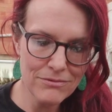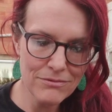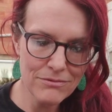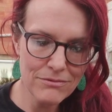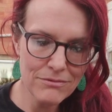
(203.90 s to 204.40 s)

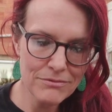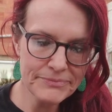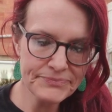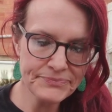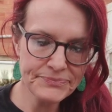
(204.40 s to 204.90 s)

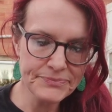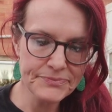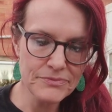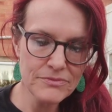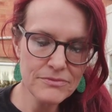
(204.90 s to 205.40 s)

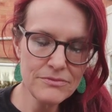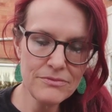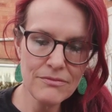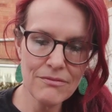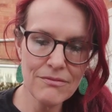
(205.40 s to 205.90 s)
Nobody speaks.